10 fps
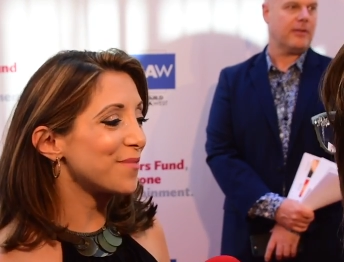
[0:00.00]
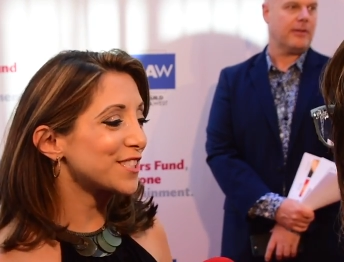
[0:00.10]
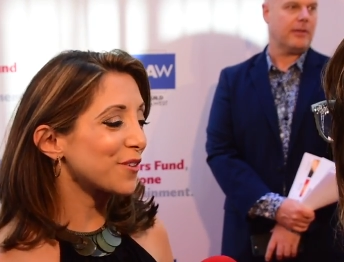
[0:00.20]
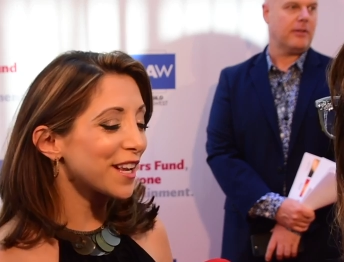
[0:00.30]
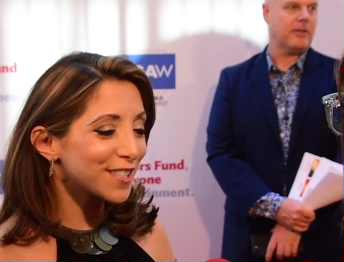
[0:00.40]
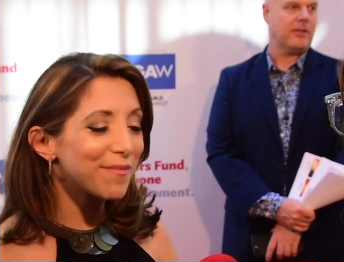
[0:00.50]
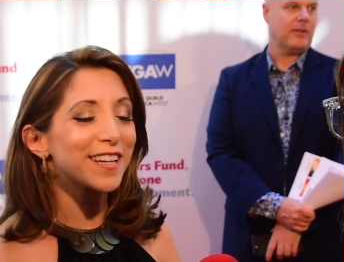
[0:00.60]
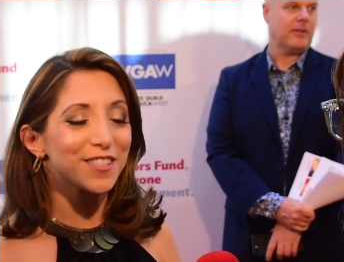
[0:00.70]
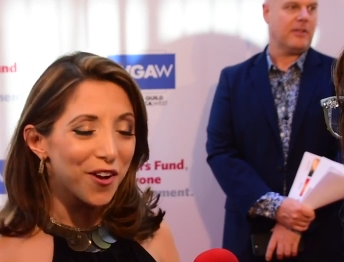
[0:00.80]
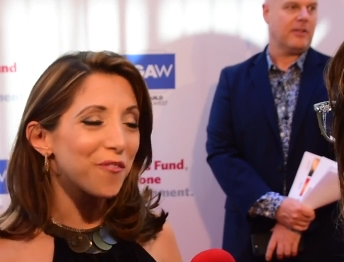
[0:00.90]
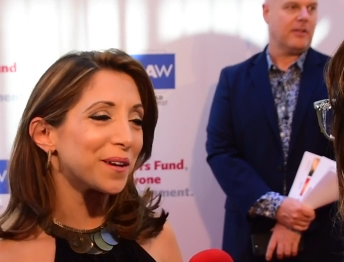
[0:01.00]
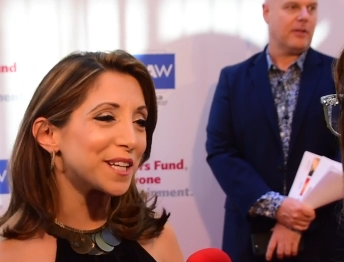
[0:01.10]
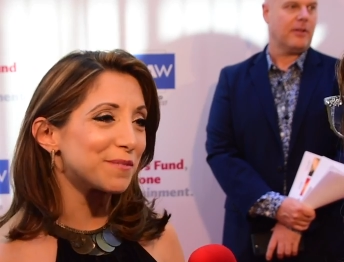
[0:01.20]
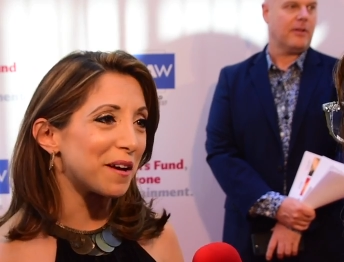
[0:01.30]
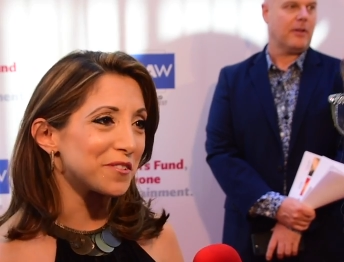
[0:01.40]
Speaker 1: But so it makes it all
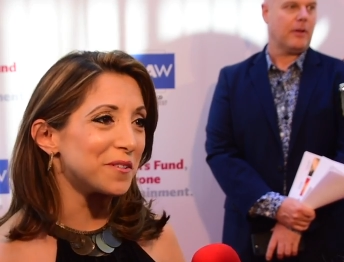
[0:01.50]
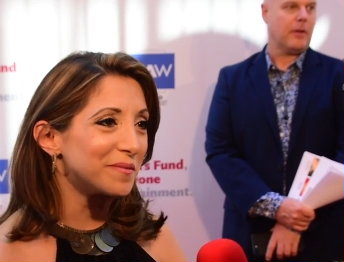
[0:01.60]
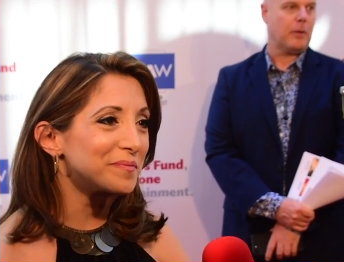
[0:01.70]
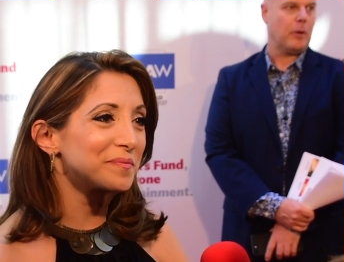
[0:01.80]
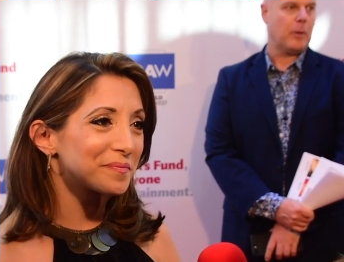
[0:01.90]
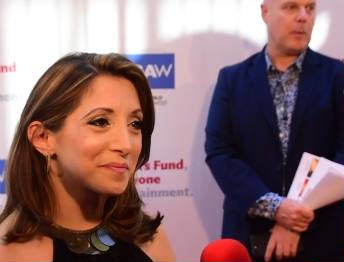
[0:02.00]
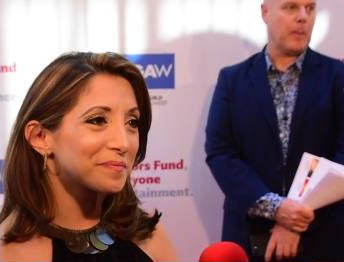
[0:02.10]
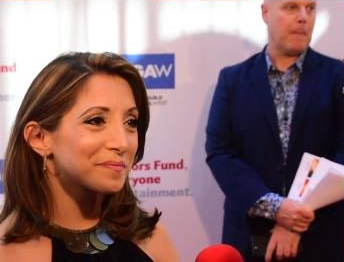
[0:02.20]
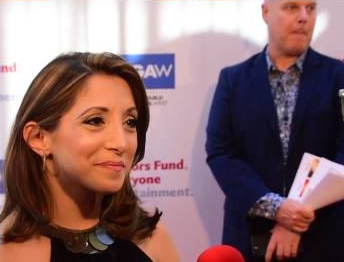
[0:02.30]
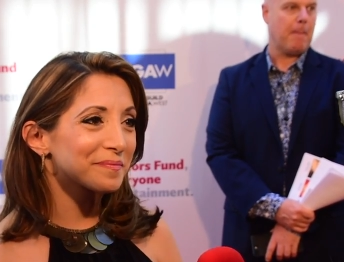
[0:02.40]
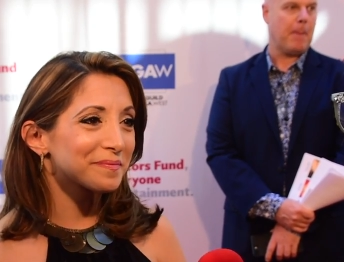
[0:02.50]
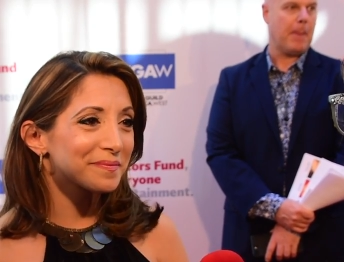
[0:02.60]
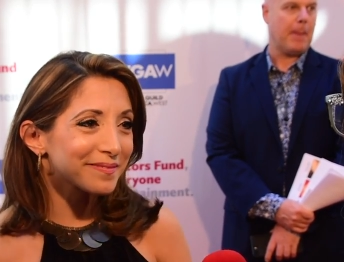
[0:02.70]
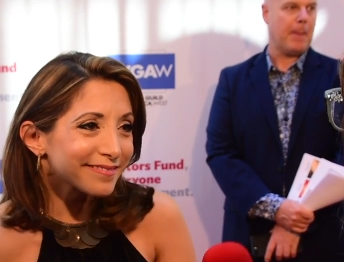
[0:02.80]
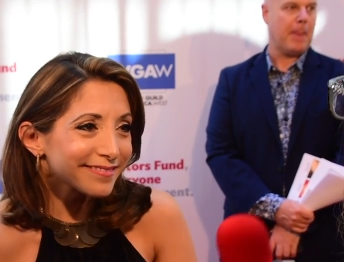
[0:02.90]
really special. Yeah, it really
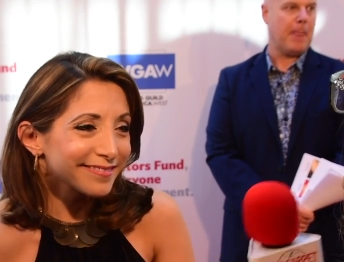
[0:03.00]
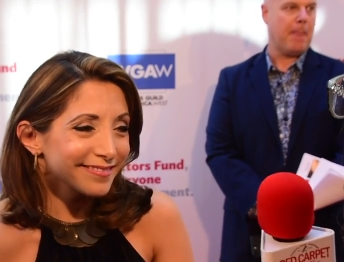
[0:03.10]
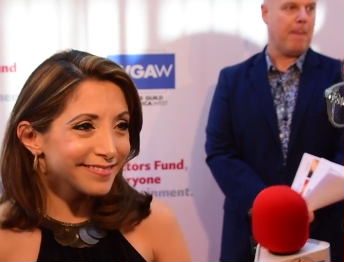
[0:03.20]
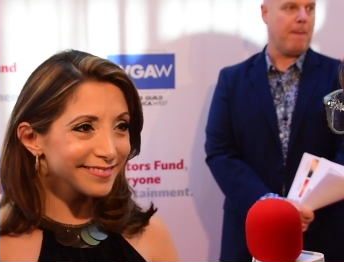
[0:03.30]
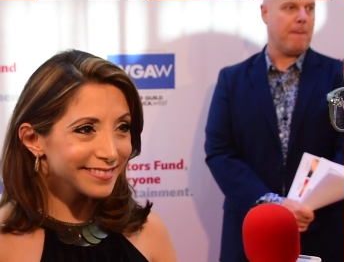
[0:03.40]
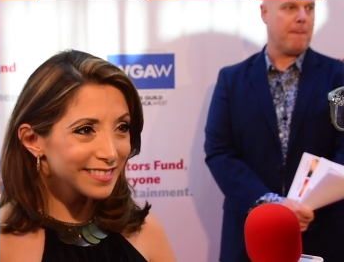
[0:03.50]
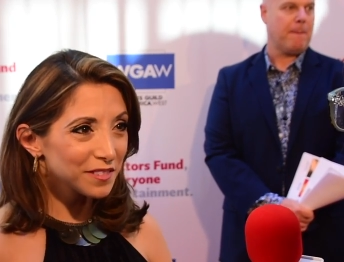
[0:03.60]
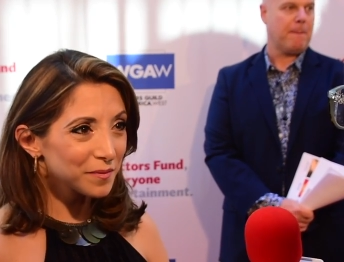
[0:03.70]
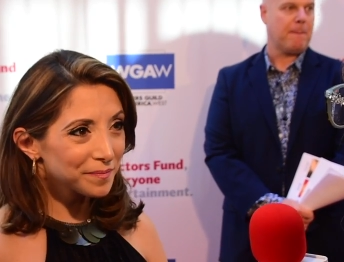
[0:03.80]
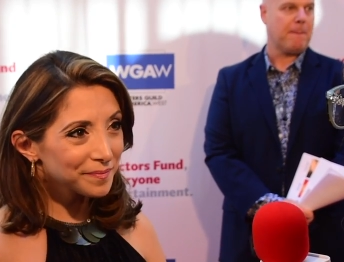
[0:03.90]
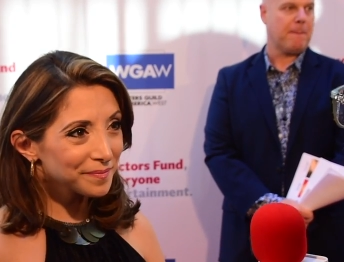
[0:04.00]
does. So,